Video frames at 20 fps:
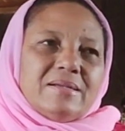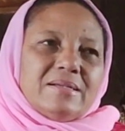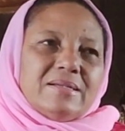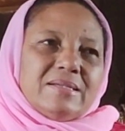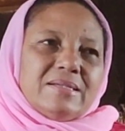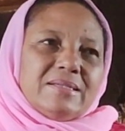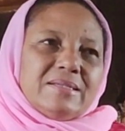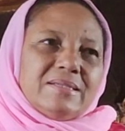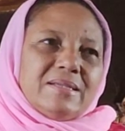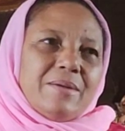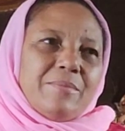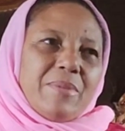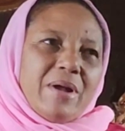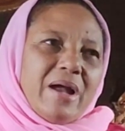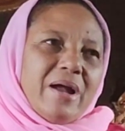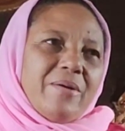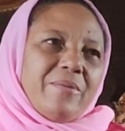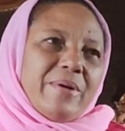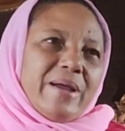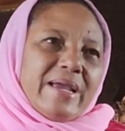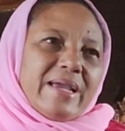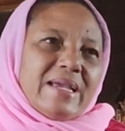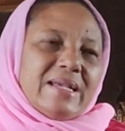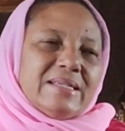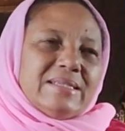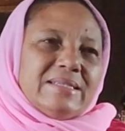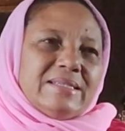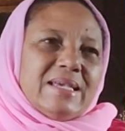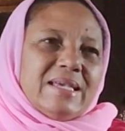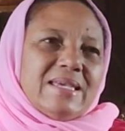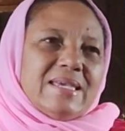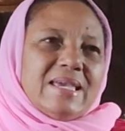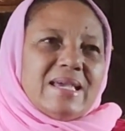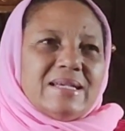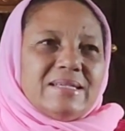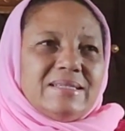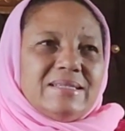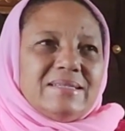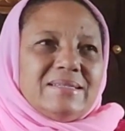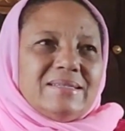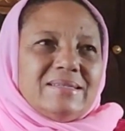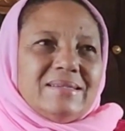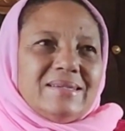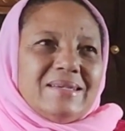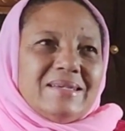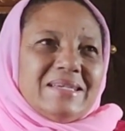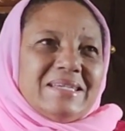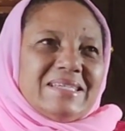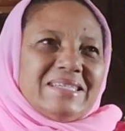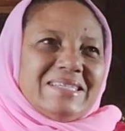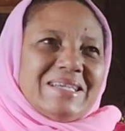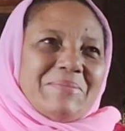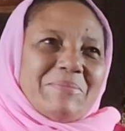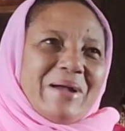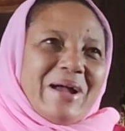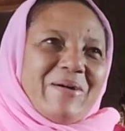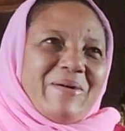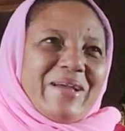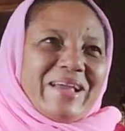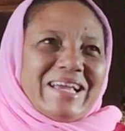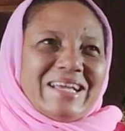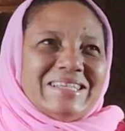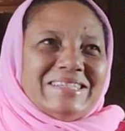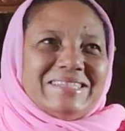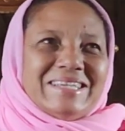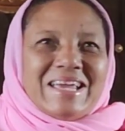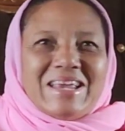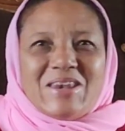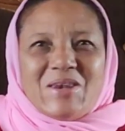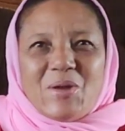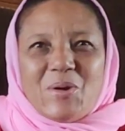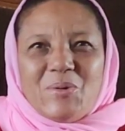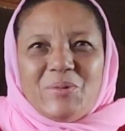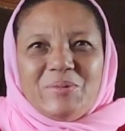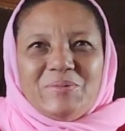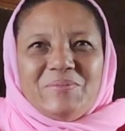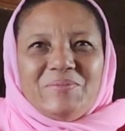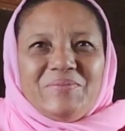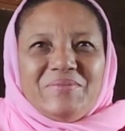Somehow I can say yes, somehow I can say no.